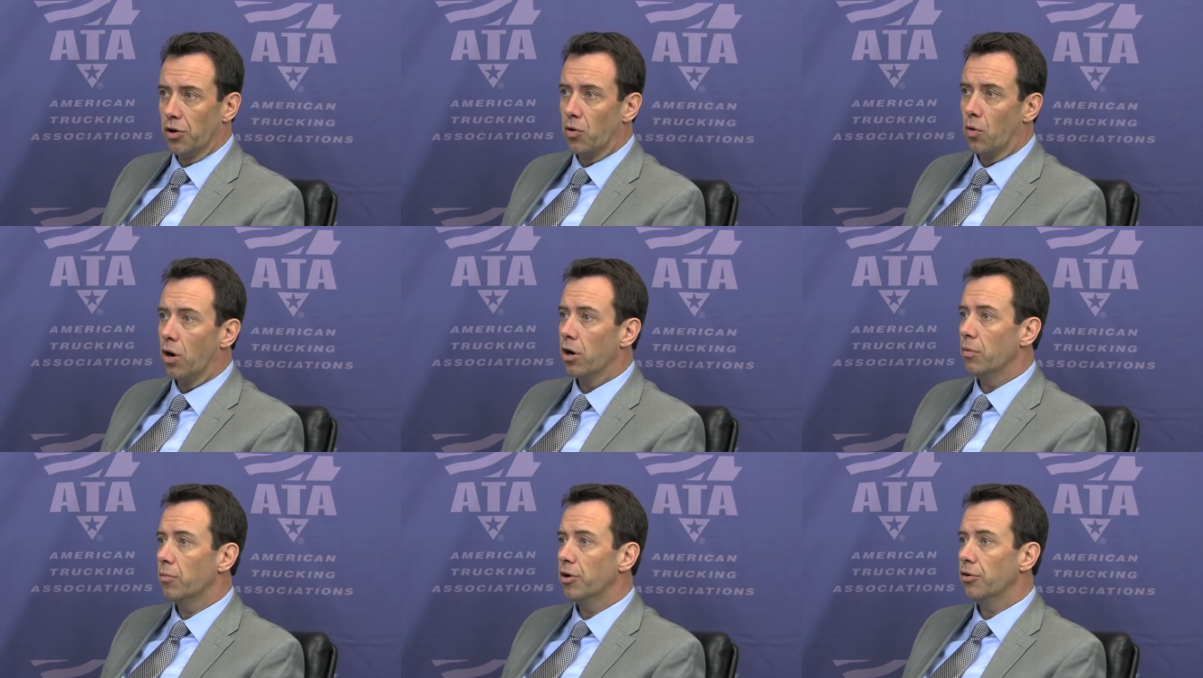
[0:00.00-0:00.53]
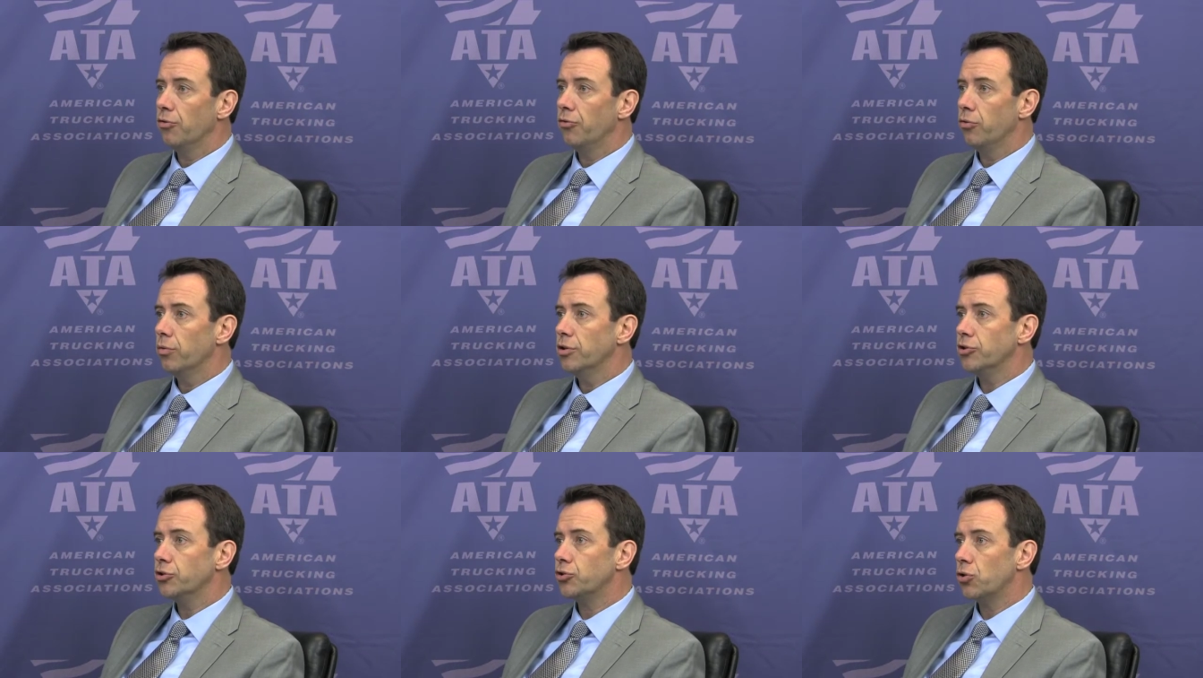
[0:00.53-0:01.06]
requirement
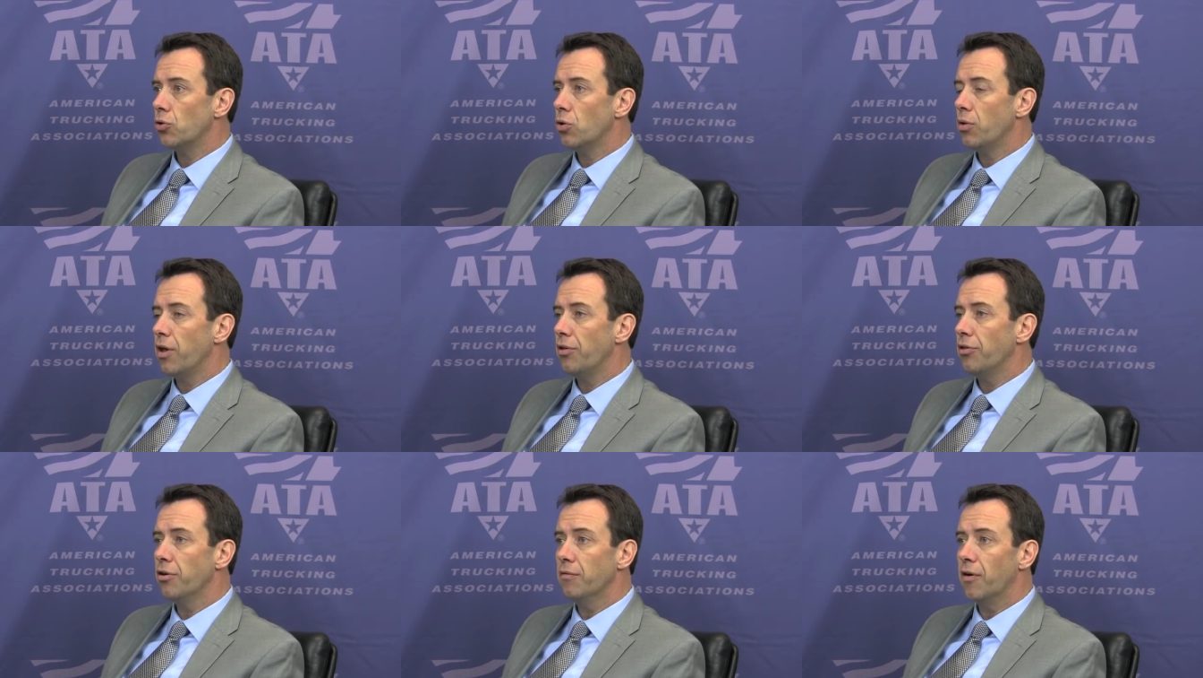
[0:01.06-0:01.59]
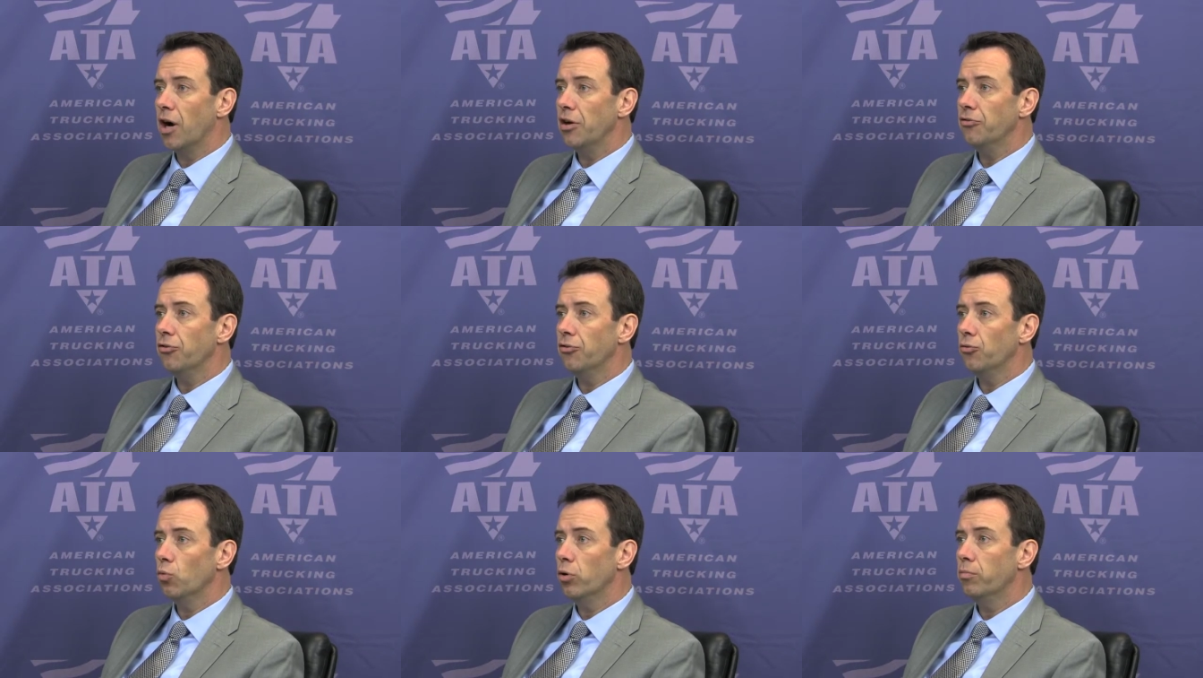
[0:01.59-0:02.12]
to ensure that the
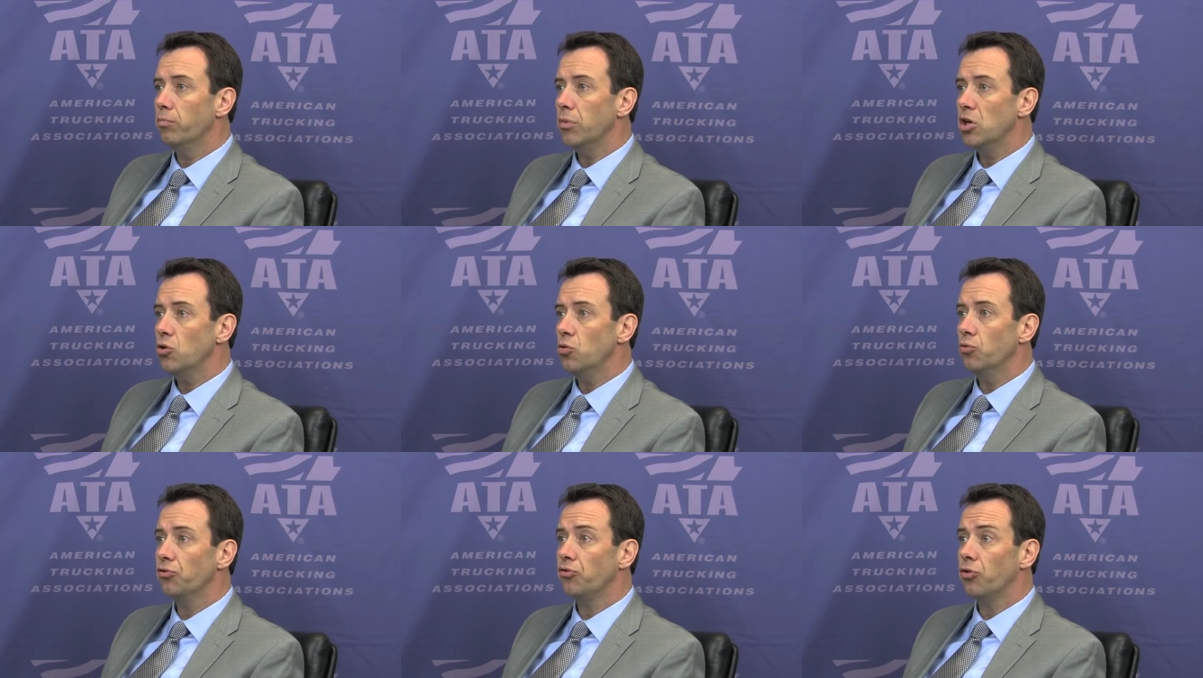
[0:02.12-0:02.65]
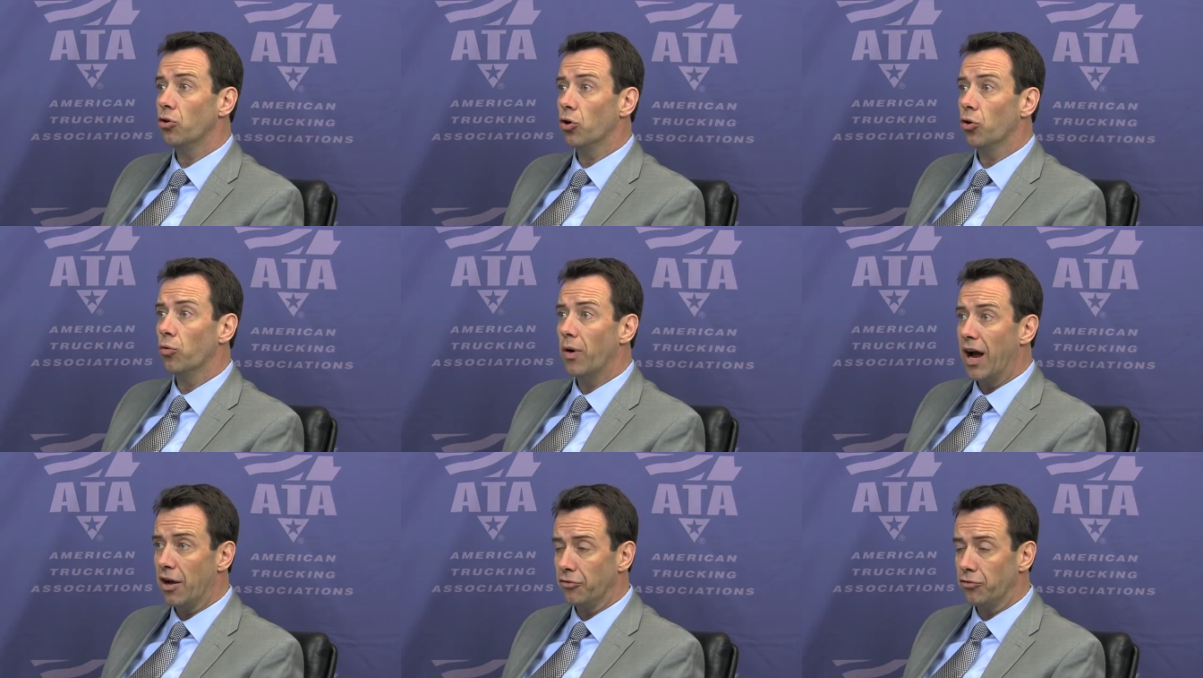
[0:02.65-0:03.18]
devices wouldn't be used to
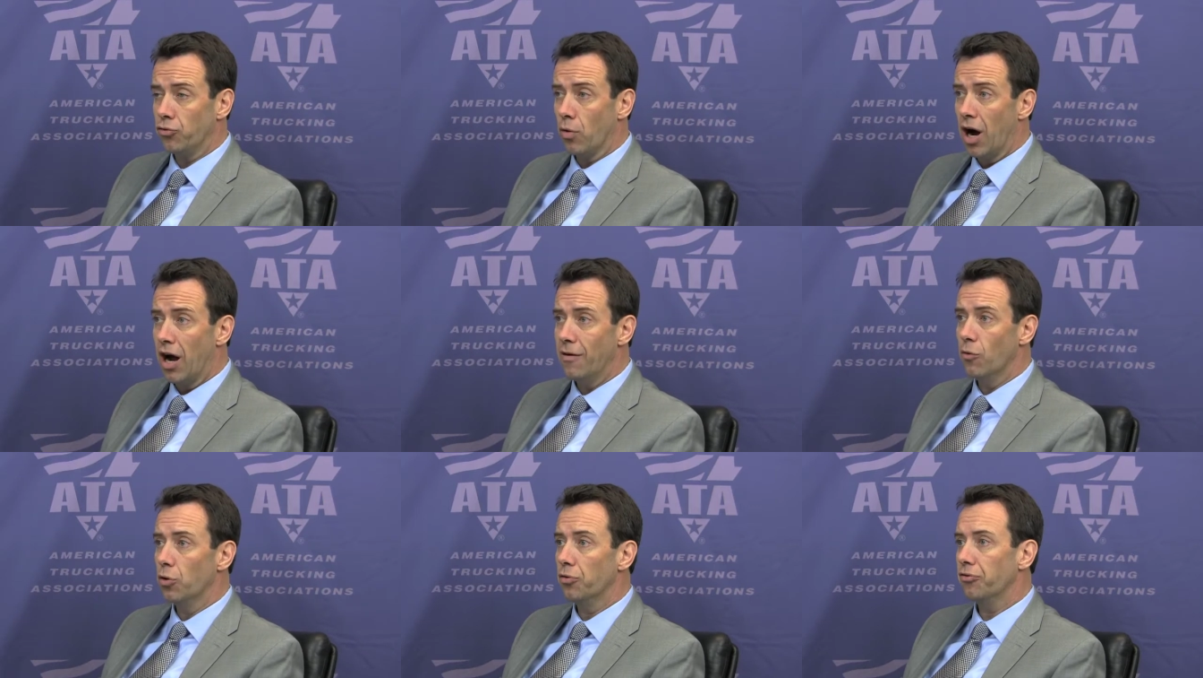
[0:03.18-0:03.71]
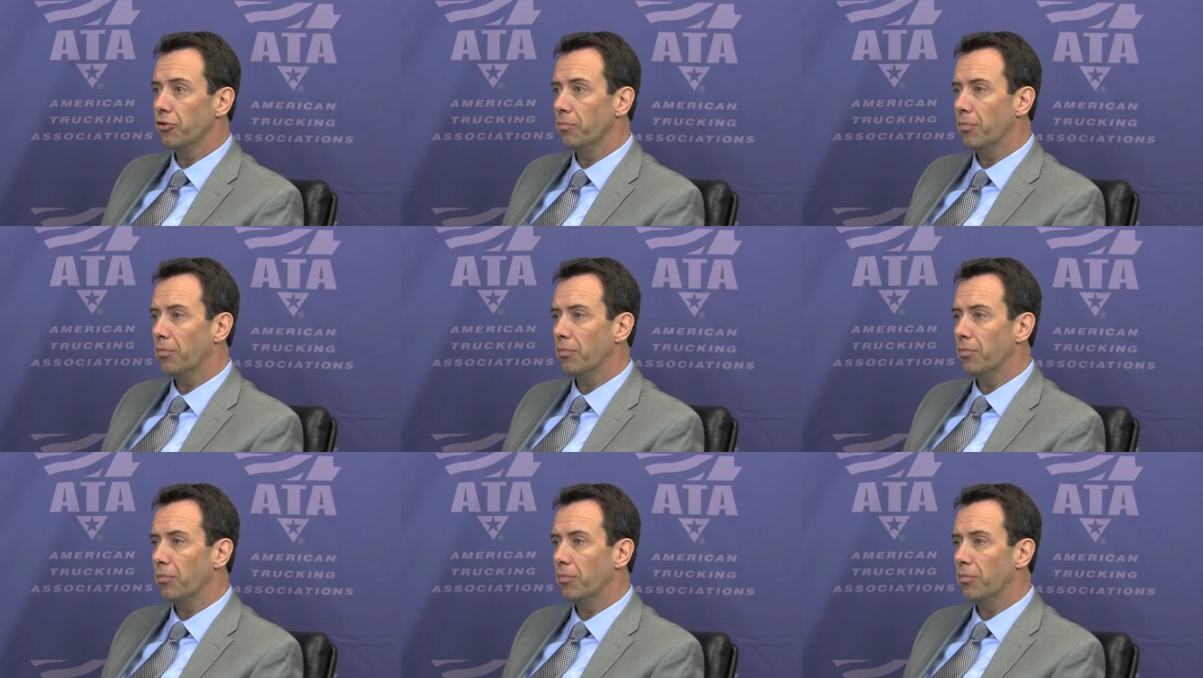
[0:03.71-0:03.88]
harass drivers.